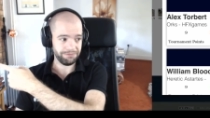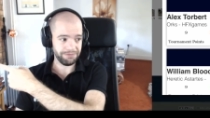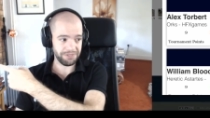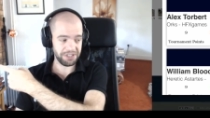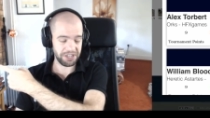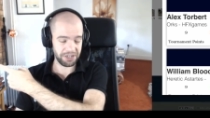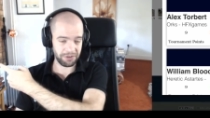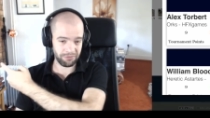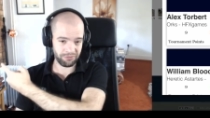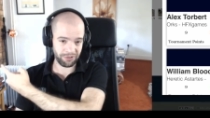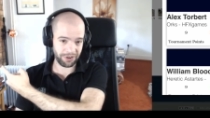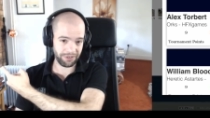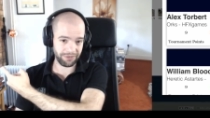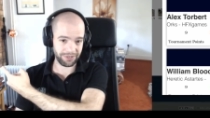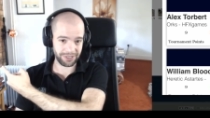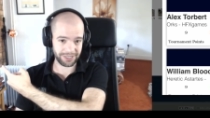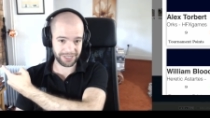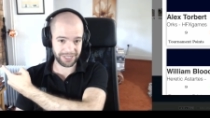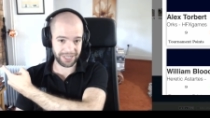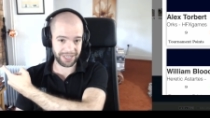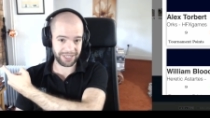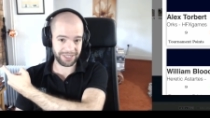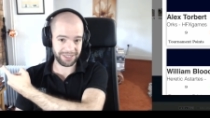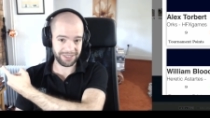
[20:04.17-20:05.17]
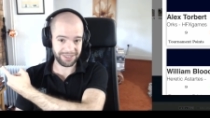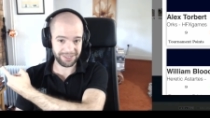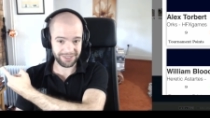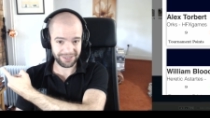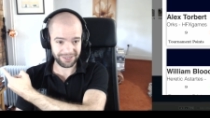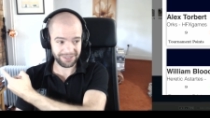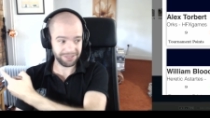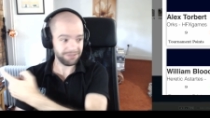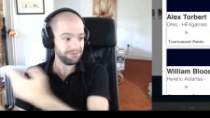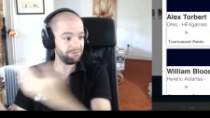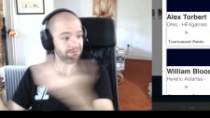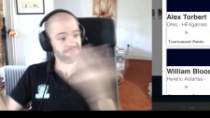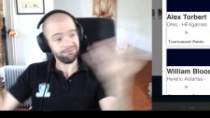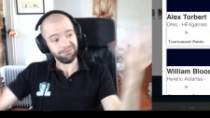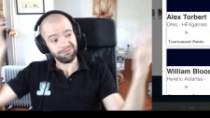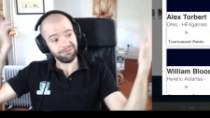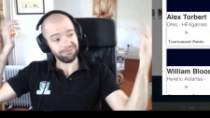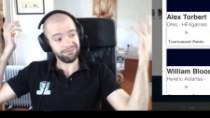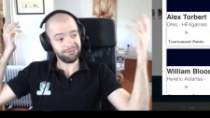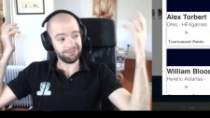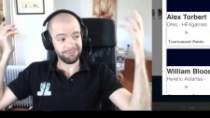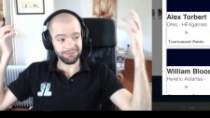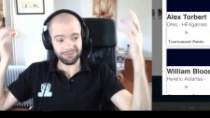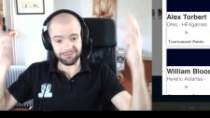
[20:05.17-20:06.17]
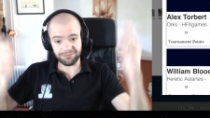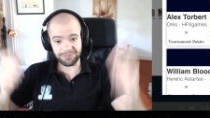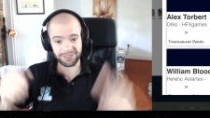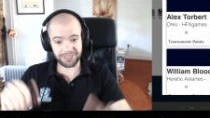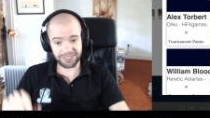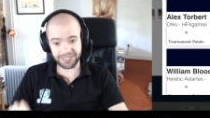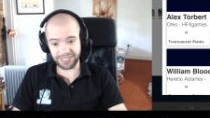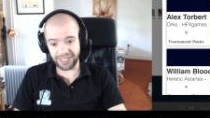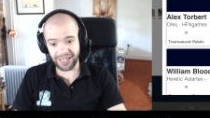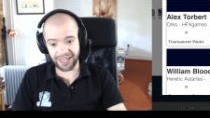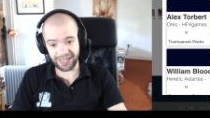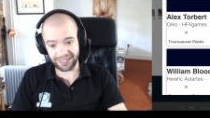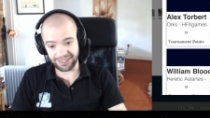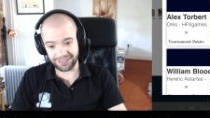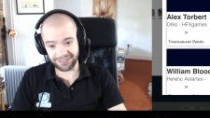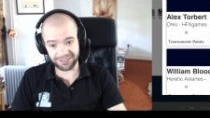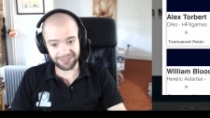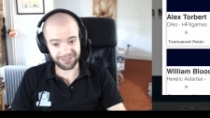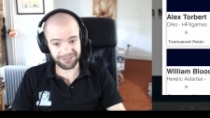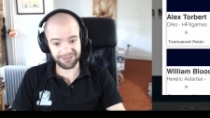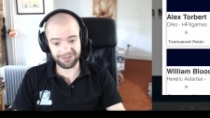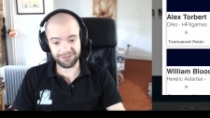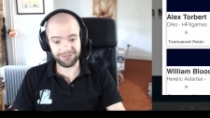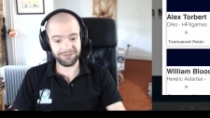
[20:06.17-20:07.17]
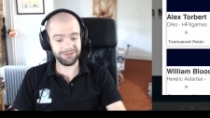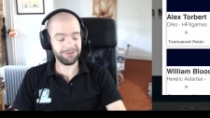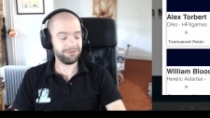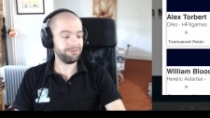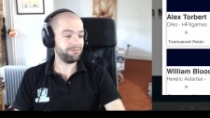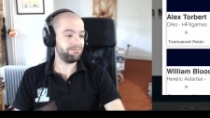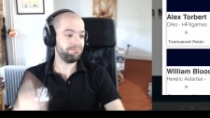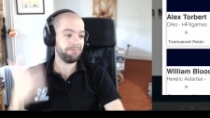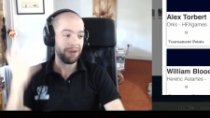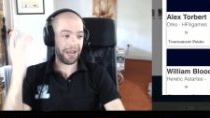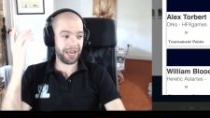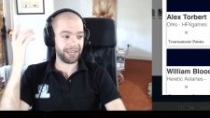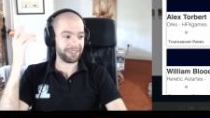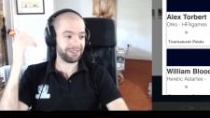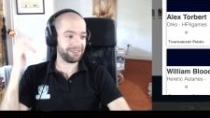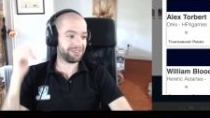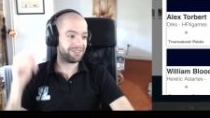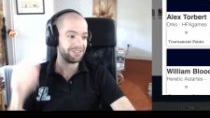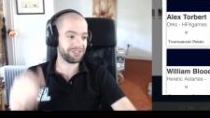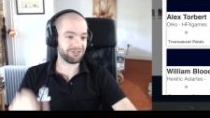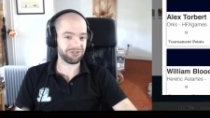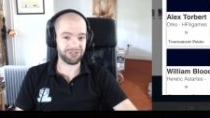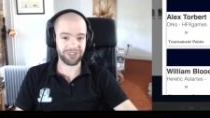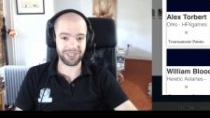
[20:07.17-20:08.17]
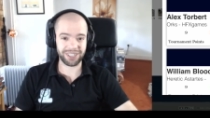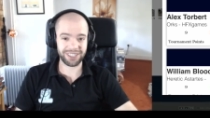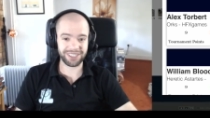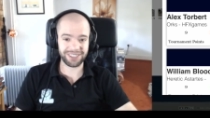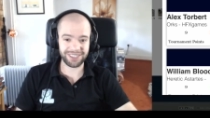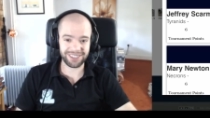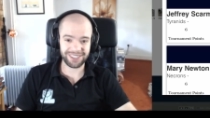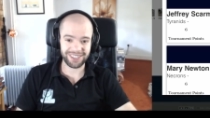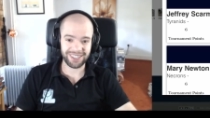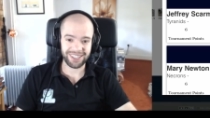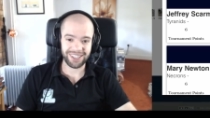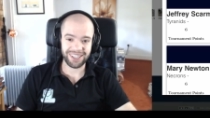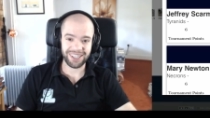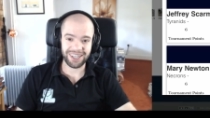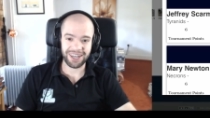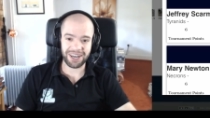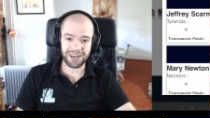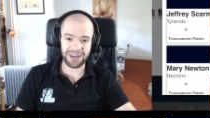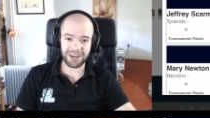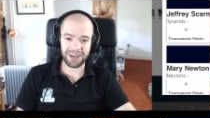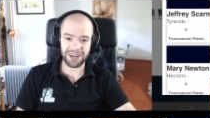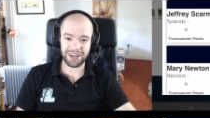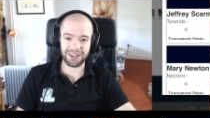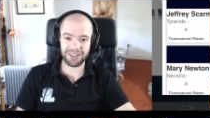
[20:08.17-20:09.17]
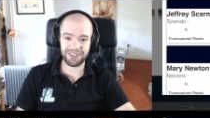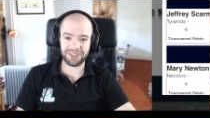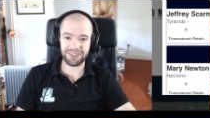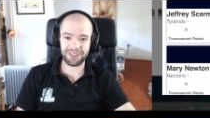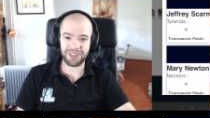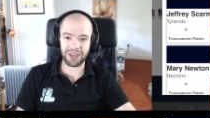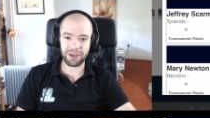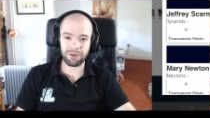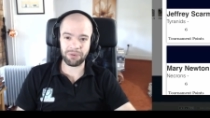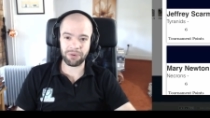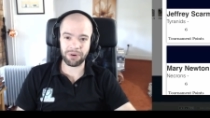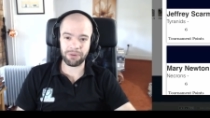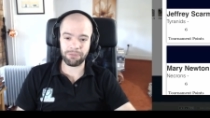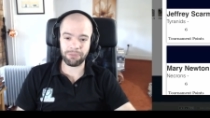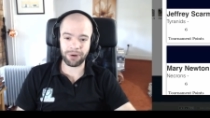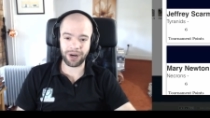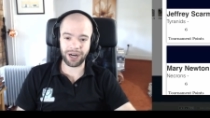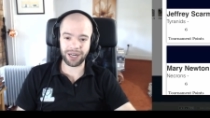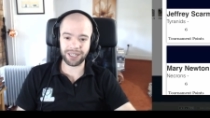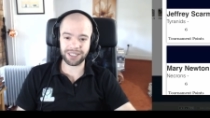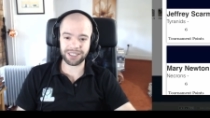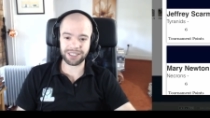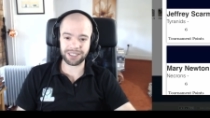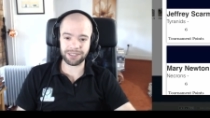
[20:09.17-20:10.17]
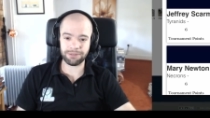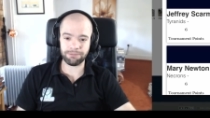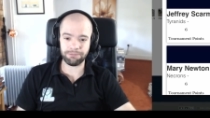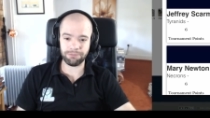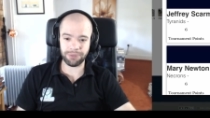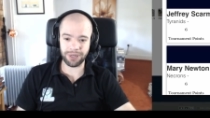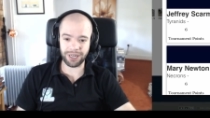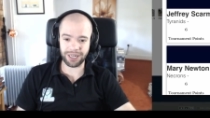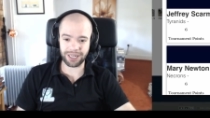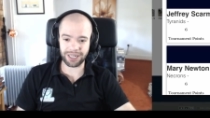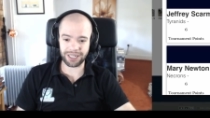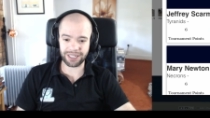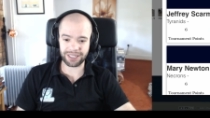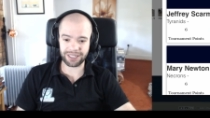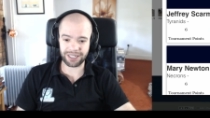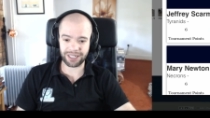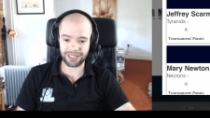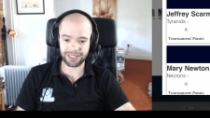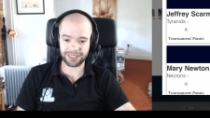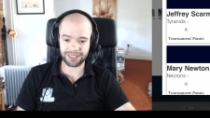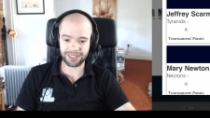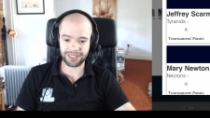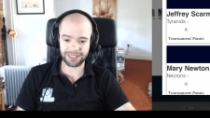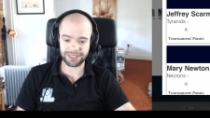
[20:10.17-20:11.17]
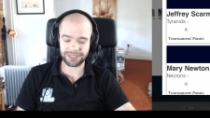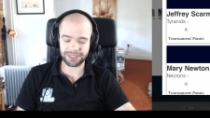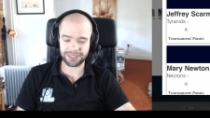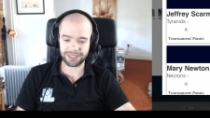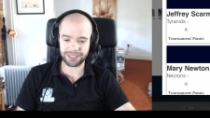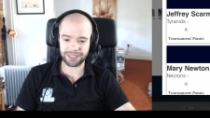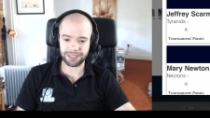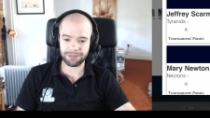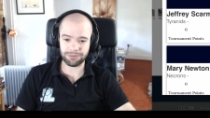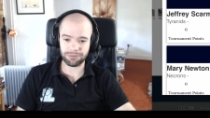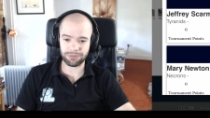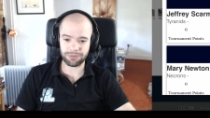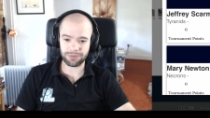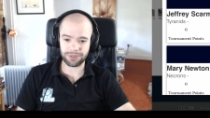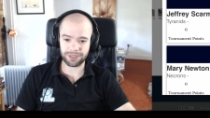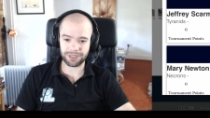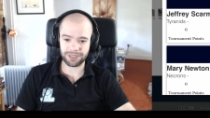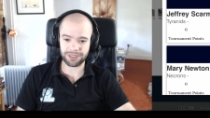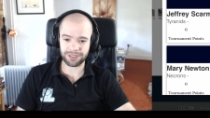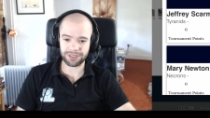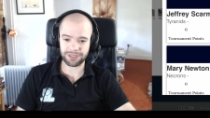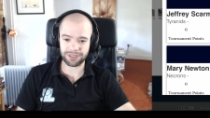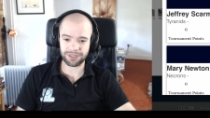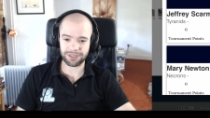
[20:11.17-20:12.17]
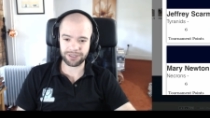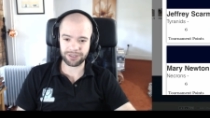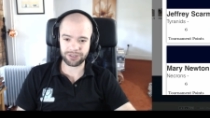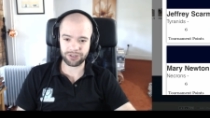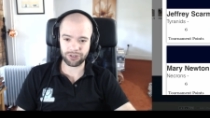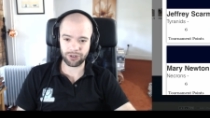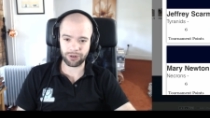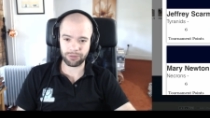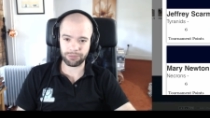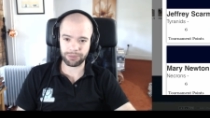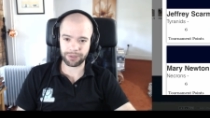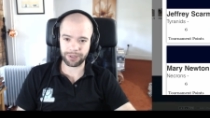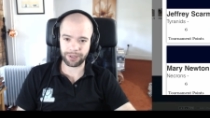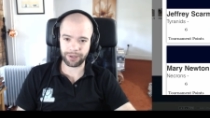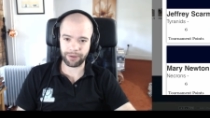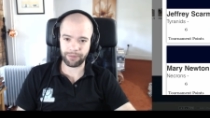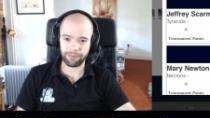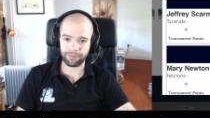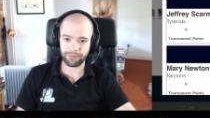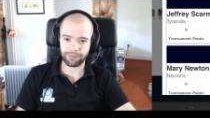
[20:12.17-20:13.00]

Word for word: in a previous day, which, yeah, was madness, right? Uh, they were piloted by, I can't see him in the top here,